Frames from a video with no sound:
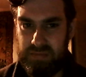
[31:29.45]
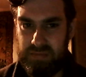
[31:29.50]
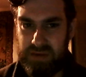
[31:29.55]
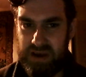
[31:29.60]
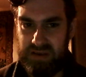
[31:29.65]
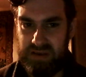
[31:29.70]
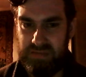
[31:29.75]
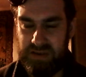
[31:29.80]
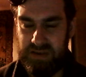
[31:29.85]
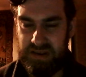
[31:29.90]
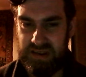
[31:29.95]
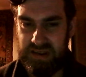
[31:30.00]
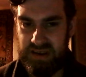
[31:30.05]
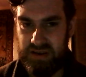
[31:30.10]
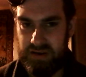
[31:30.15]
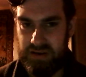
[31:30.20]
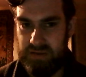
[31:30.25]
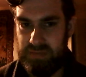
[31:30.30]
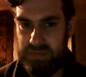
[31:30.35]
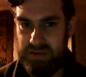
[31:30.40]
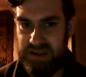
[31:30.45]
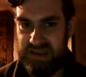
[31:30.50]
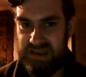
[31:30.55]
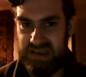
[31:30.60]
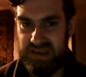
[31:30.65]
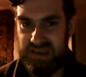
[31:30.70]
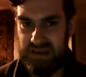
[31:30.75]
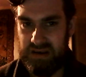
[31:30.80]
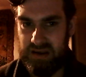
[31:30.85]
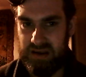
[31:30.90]
moments could have been
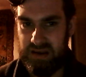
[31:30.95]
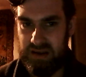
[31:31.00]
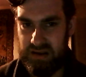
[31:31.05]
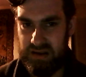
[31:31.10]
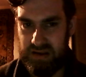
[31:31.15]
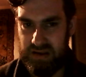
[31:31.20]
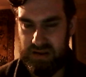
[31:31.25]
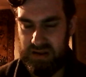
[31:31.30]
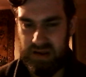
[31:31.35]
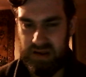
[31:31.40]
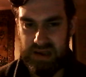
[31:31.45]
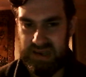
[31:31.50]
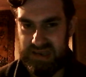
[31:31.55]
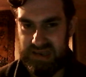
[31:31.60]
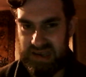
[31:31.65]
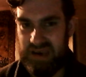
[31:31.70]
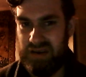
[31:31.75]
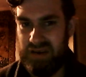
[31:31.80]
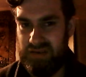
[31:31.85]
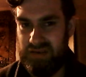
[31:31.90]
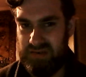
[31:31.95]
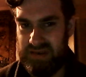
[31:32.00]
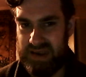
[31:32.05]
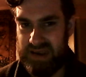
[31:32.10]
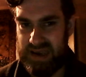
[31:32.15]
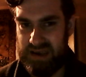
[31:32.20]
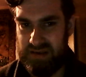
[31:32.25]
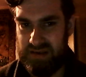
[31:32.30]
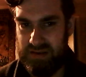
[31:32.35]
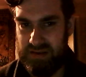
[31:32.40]
toned
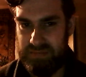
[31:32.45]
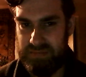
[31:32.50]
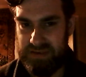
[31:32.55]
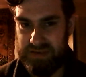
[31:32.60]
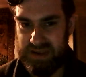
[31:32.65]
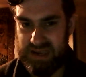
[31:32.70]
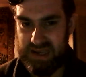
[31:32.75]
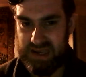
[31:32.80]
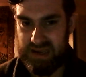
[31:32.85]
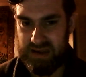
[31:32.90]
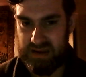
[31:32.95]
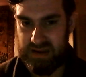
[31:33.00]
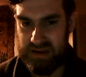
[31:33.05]
down a bit.